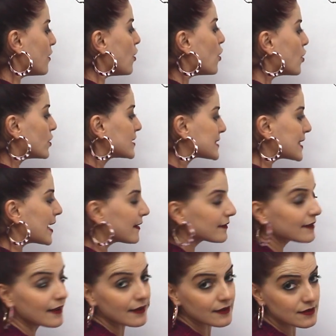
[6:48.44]
her
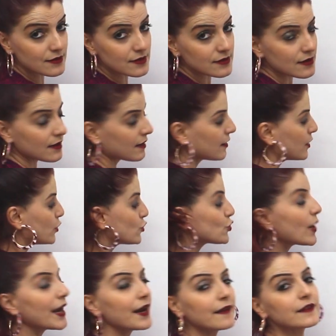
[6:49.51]
sentence
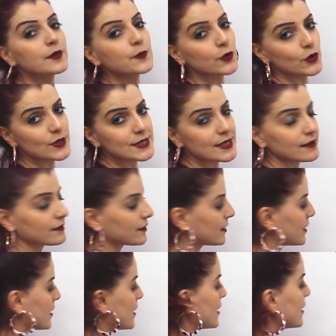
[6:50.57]
to another
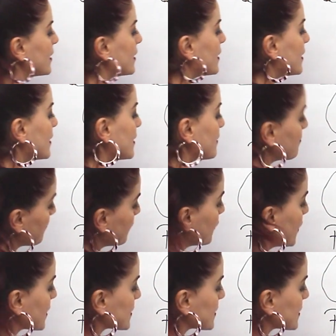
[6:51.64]
person. For